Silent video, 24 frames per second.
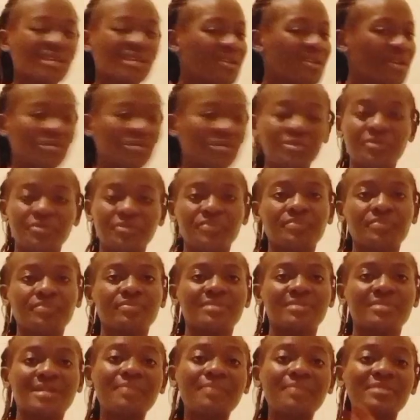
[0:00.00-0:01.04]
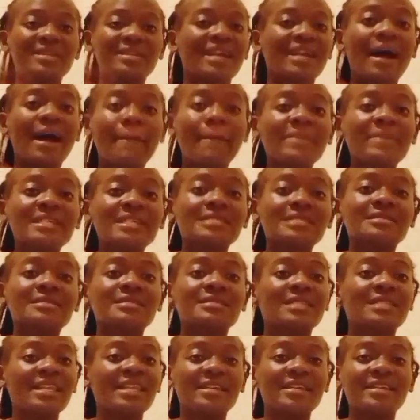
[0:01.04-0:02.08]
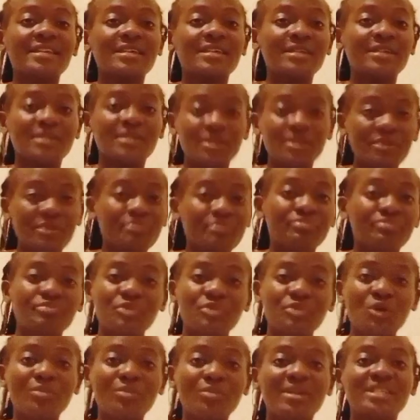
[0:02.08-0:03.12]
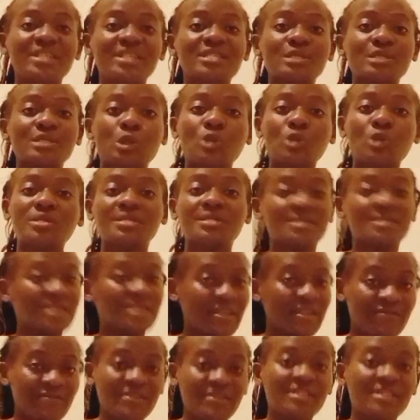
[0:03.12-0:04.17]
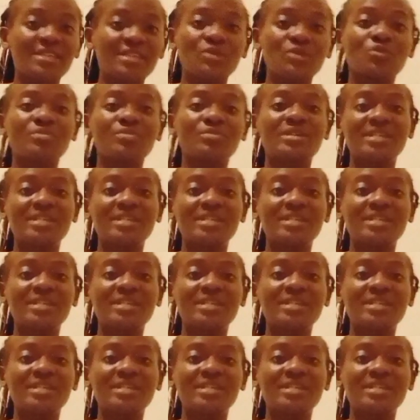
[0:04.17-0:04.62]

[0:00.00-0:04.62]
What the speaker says: don't know, something happens, like no money is lost, everything will be